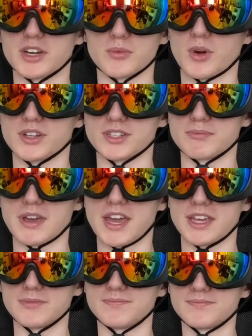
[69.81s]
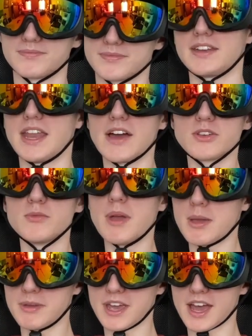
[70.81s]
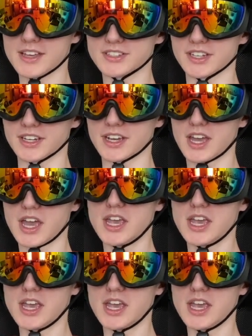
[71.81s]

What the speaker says: unwanted pain. Now you may be asking,